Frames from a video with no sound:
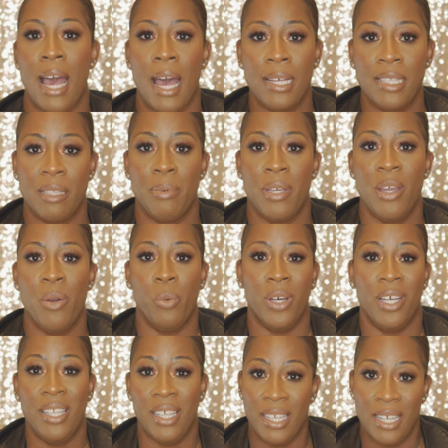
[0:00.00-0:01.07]
ask me
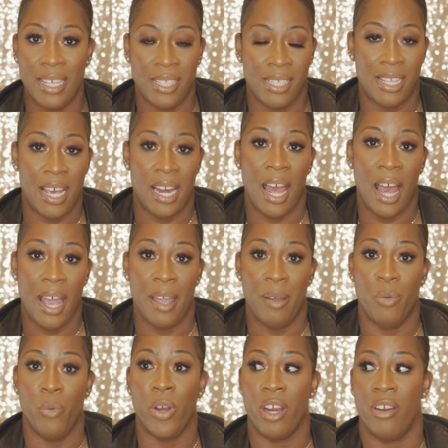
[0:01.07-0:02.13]
what it is that I
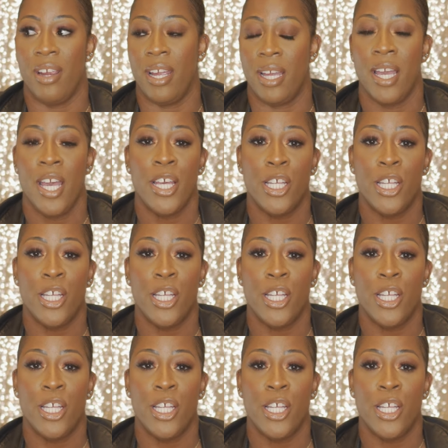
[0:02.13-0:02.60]
am wearing.